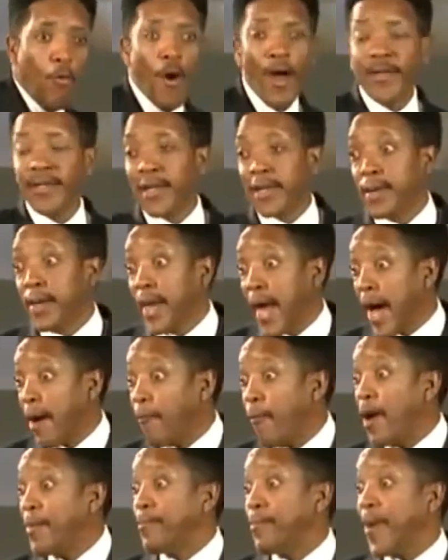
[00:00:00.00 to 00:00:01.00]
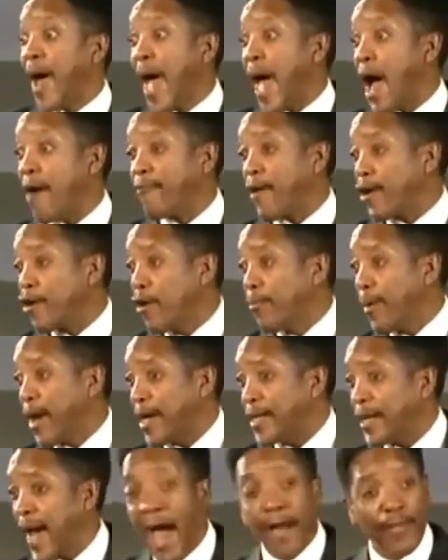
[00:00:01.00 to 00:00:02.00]
What, light, what path are you
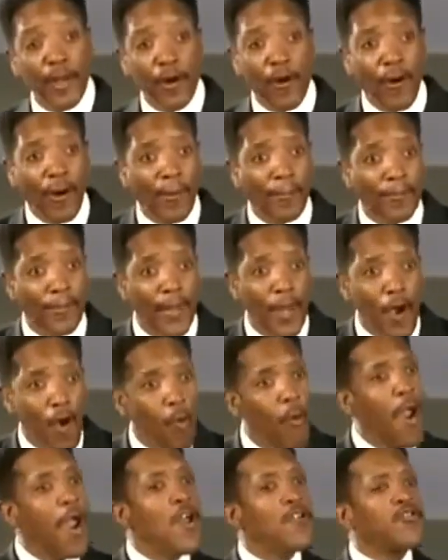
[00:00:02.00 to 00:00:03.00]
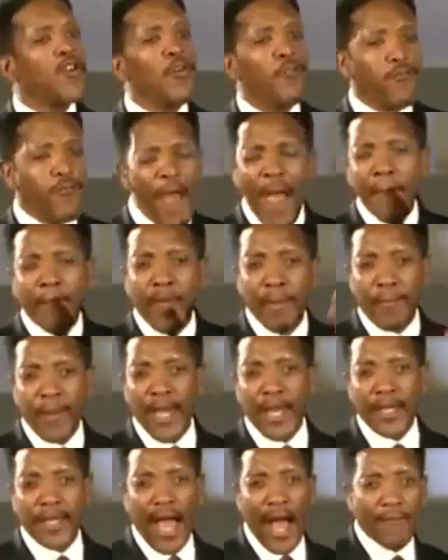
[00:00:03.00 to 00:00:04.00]
being gathered on? Where's your family
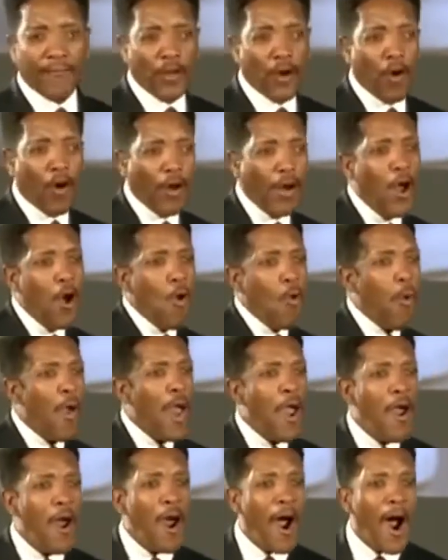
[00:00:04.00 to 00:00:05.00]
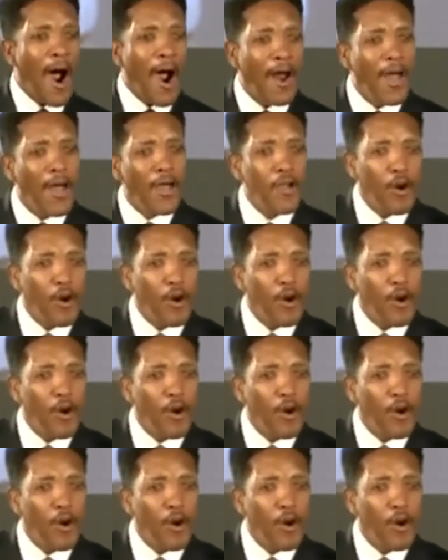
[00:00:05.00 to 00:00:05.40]
being gathered on? Where are